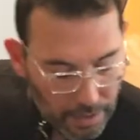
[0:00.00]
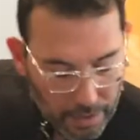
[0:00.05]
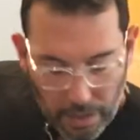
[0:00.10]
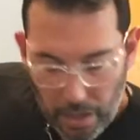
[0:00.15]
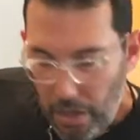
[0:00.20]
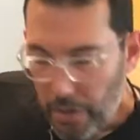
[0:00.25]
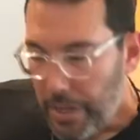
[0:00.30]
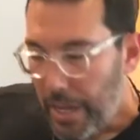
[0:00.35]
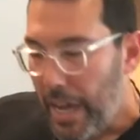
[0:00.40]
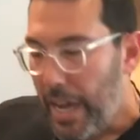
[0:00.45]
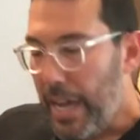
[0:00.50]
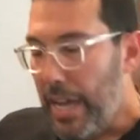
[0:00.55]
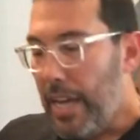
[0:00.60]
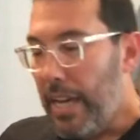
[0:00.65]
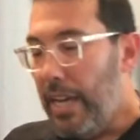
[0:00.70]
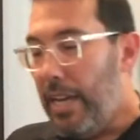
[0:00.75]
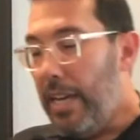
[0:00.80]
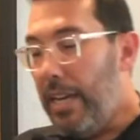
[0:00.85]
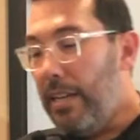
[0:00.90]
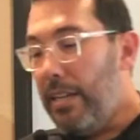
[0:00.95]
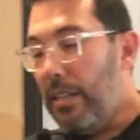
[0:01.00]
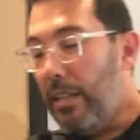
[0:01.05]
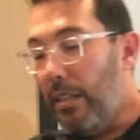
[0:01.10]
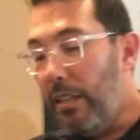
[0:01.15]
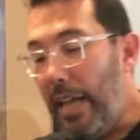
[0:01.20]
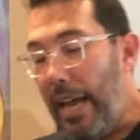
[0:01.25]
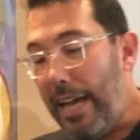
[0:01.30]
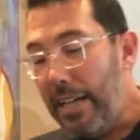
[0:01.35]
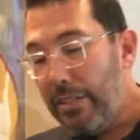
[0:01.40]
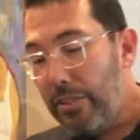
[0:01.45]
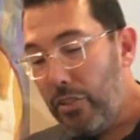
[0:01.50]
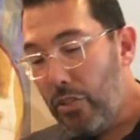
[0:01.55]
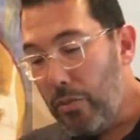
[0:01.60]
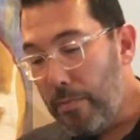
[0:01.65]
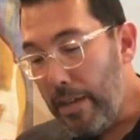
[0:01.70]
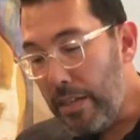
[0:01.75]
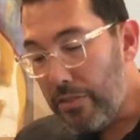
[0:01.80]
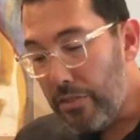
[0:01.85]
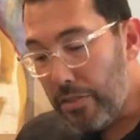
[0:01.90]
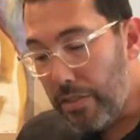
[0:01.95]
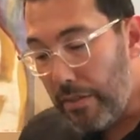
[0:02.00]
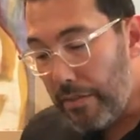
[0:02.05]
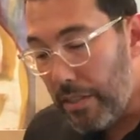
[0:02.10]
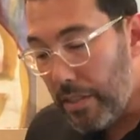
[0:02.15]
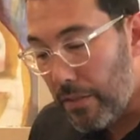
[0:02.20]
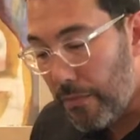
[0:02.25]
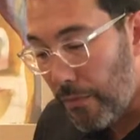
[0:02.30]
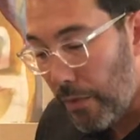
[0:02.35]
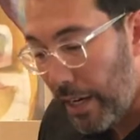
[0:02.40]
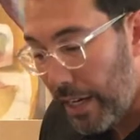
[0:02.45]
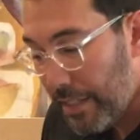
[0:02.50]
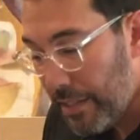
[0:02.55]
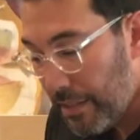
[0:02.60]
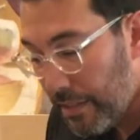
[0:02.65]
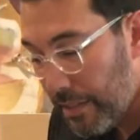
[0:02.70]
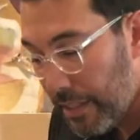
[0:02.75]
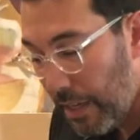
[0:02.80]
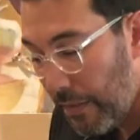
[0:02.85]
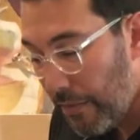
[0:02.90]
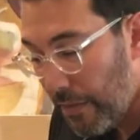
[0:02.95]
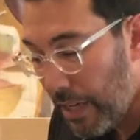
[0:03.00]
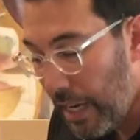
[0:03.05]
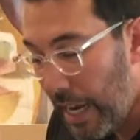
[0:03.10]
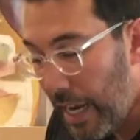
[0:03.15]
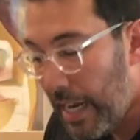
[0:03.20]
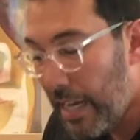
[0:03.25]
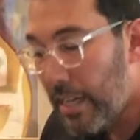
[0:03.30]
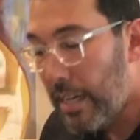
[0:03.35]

Okay, and the last 2 measures of this phrase in 7/8,